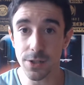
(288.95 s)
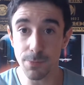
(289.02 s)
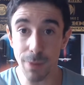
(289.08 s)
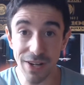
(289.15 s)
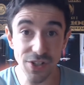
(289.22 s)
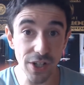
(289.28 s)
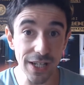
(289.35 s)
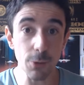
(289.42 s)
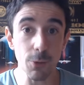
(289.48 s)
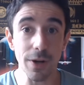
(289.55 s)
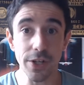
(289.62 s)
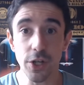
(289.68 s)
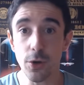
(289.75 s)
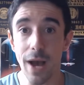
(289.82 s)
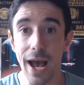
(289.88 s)
especially
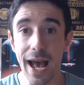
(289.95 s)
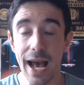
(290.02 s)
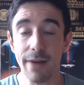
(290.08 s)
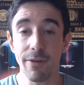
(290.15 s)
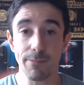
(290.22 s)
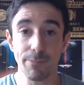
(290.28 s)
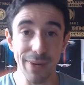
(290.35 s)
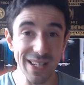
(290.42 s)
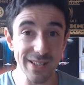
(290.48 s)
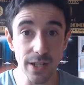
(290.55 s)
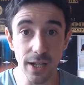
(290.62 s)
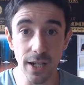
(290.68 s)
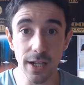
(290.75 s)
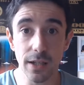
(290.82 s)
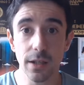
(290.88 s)
when you have a
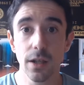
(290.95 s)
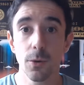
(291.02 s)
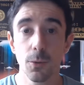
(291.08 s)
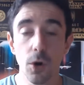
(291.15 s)
pixel